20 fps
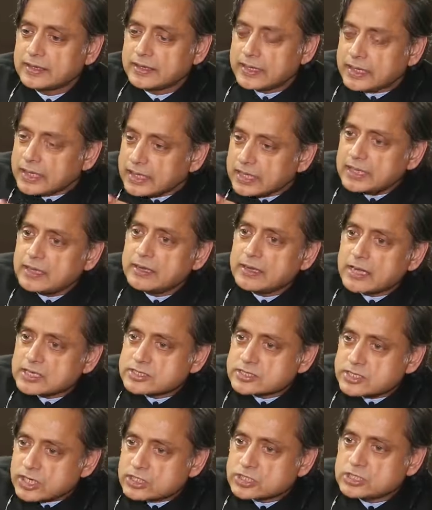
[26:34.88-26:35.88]
he
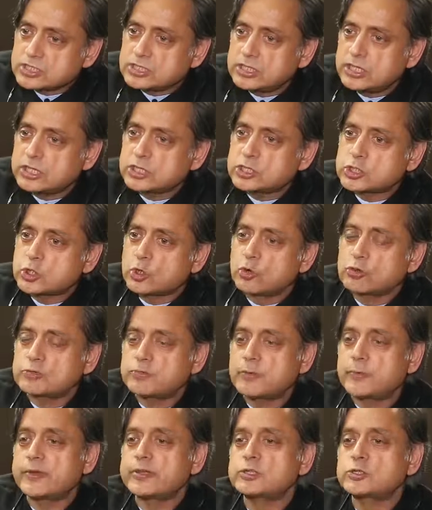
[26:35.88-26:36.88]
essentially chose
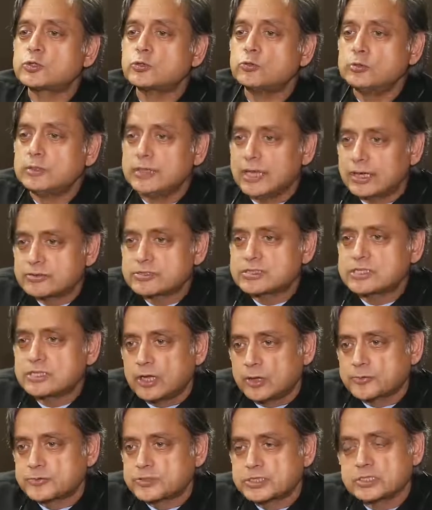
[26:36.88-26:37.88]
between two lousy
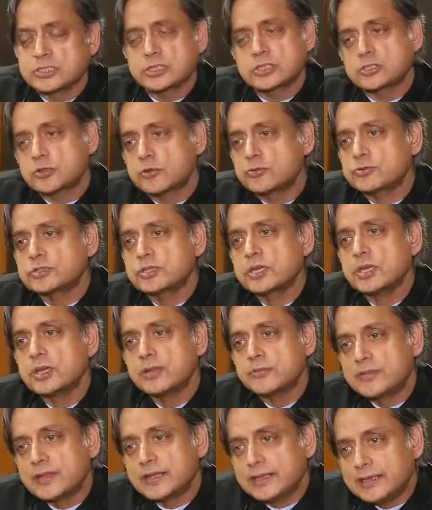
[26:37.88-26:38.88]
options. He chose
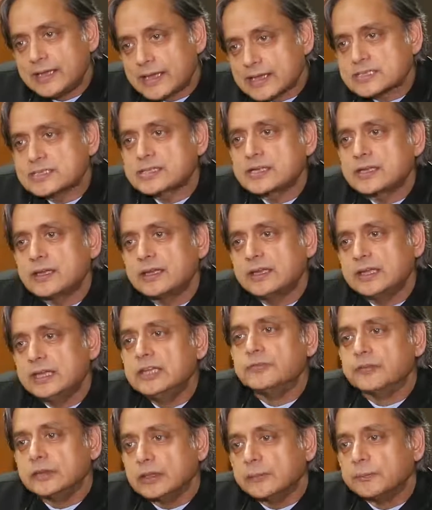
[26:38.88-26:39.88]
the lesser
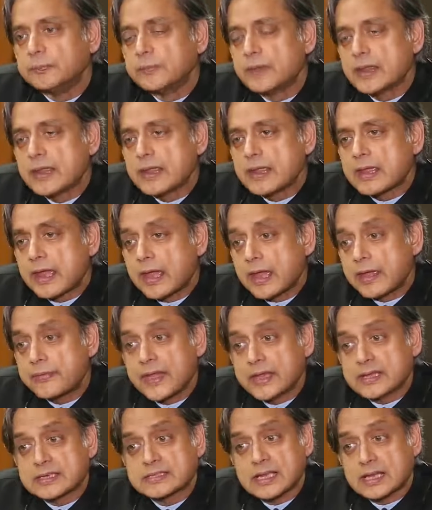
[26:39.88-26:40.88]
evil.
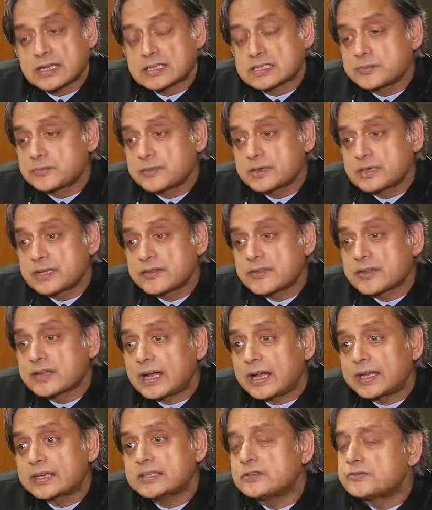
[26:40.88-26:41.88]
And that is ultimately the
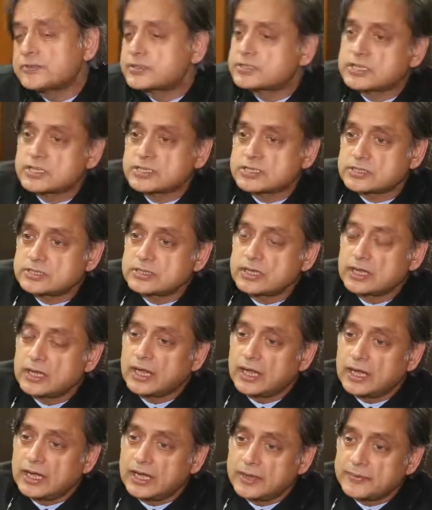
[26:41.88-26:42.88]
kind of decision
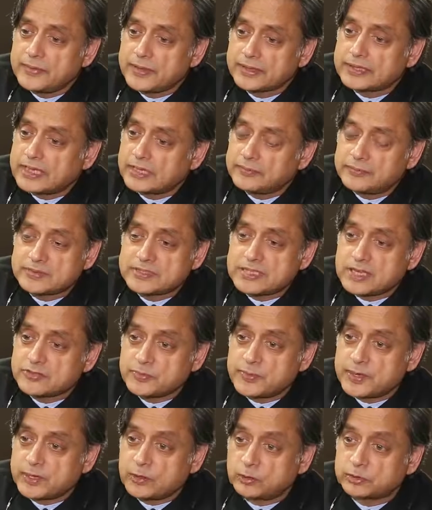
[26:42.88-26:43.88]
that governments have
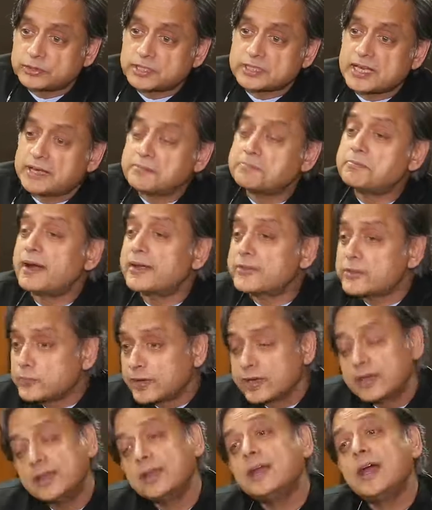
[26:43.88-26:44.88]
to make all the time. By the
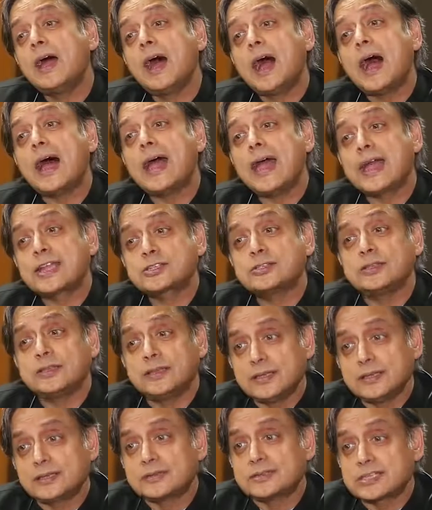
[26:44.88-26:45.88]
way, I
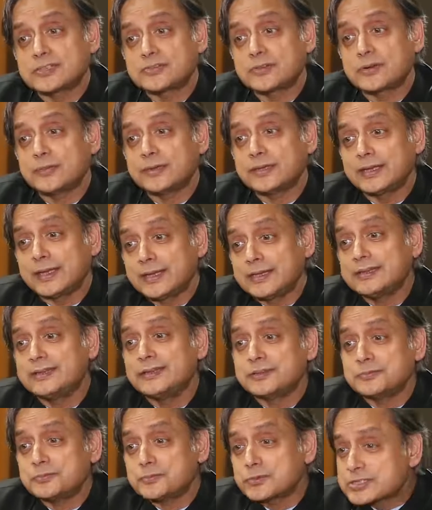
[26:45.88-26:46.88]
actually heard this from an
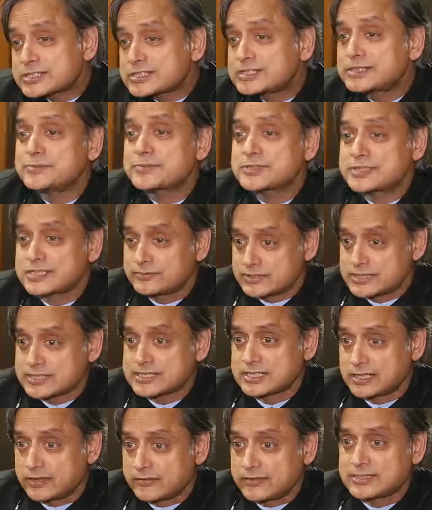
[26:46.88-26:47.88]
Indian Muslim civil
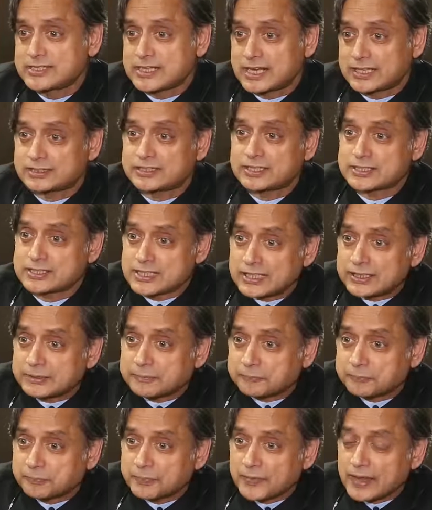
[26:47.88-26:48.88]
servant at the
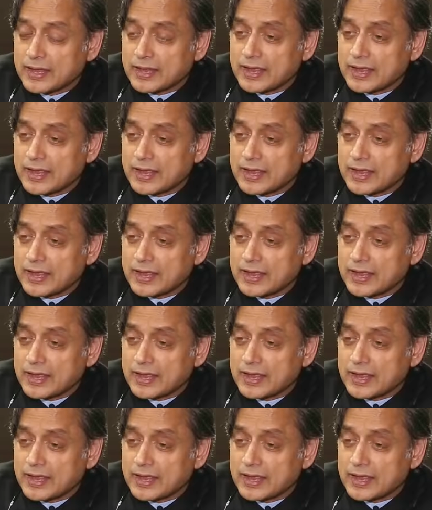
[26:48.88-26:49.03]
time,